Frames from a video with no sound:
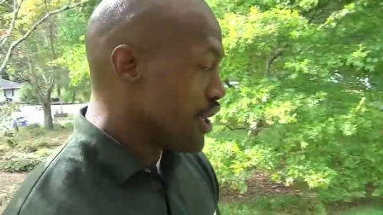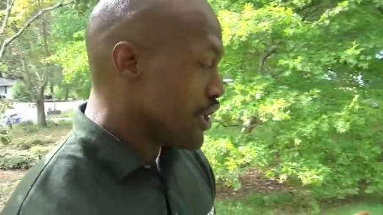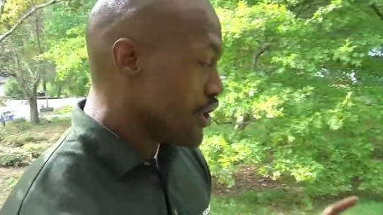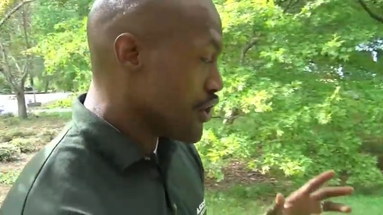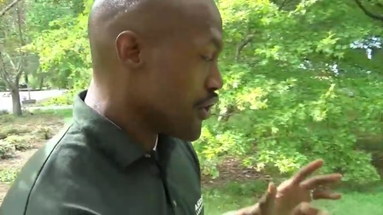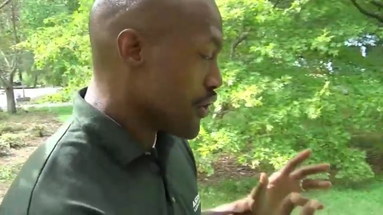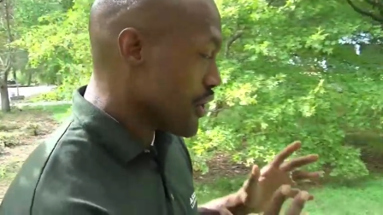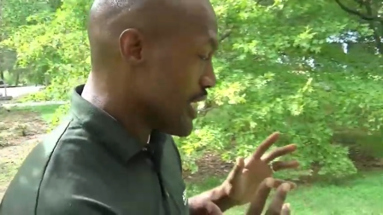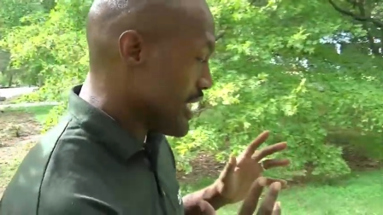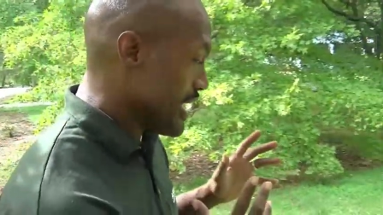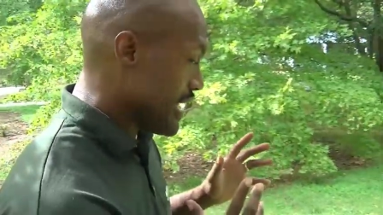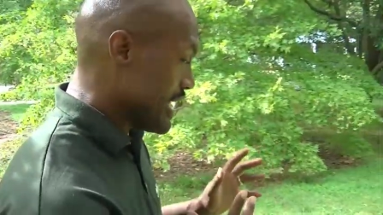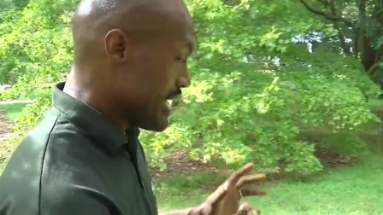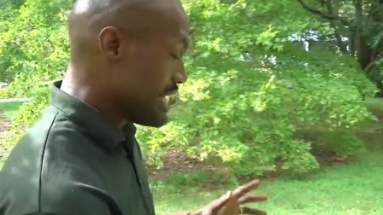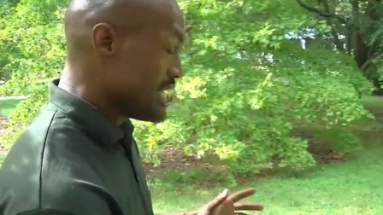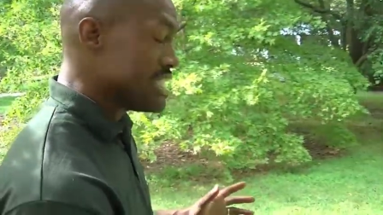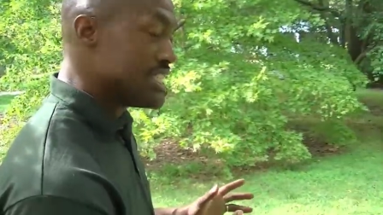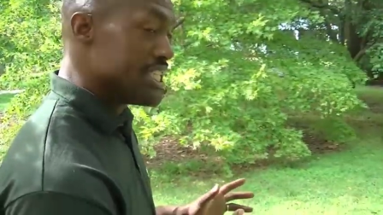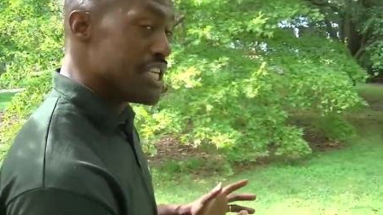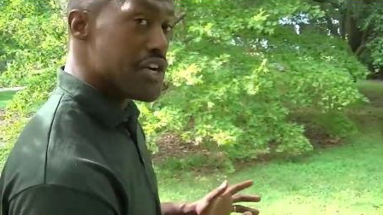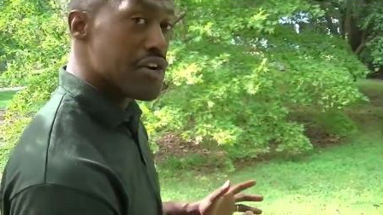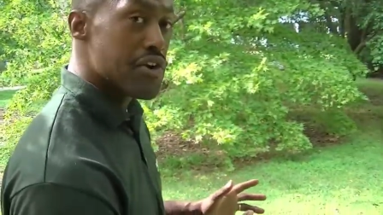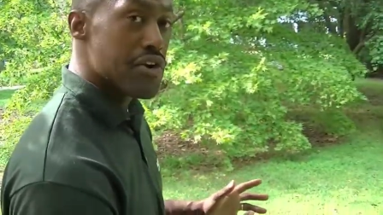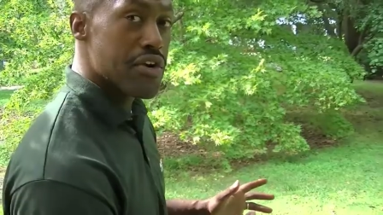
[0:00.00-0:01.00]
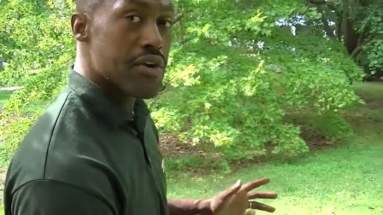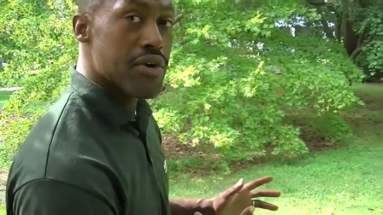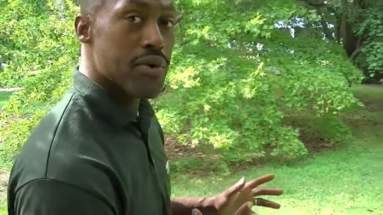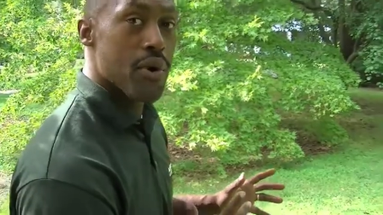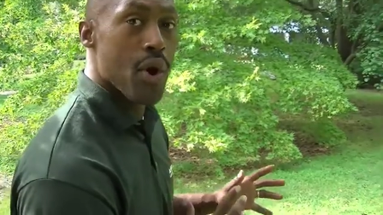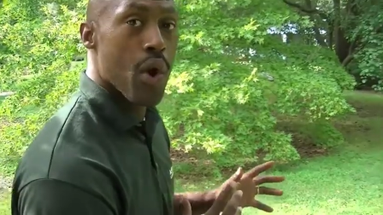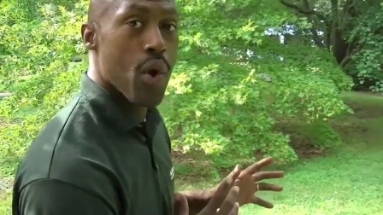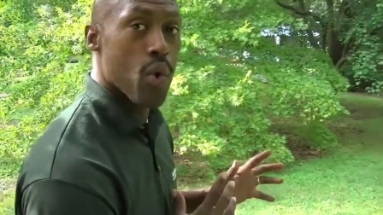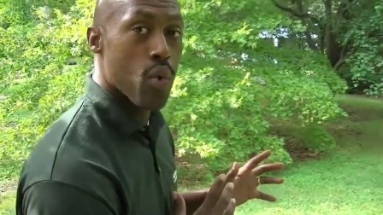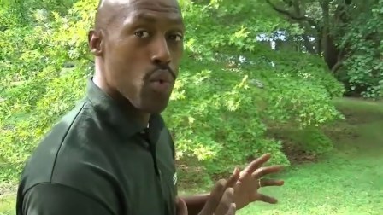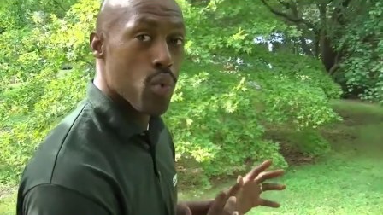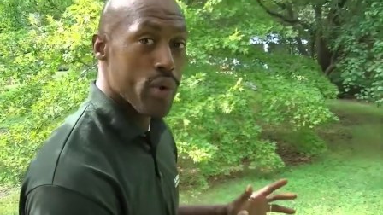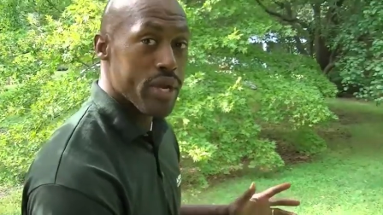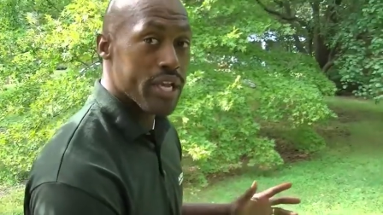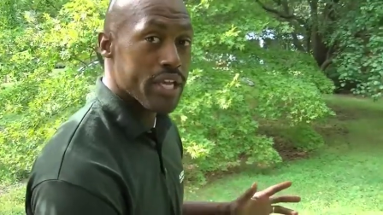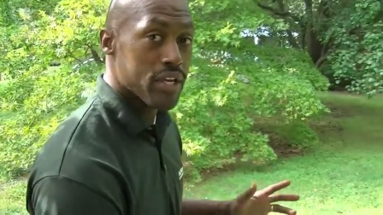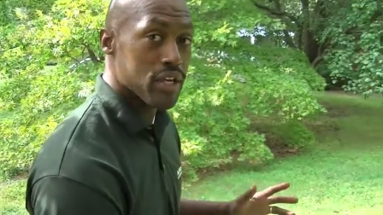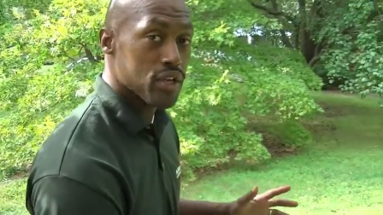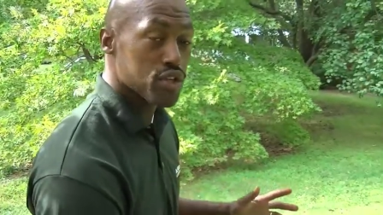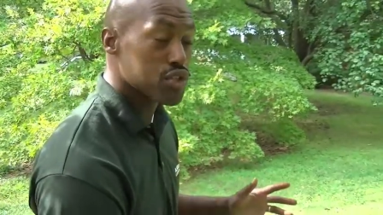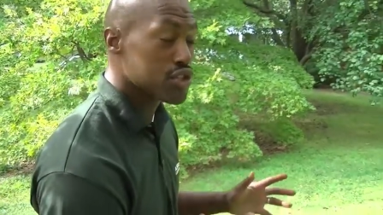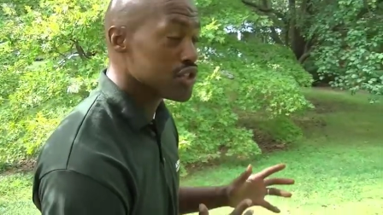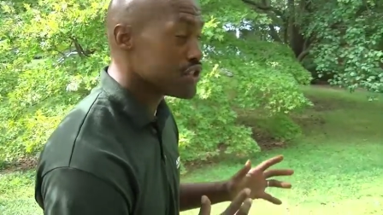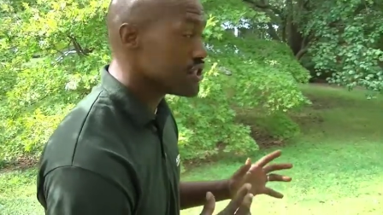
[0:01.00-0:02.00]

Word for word: your interior wheels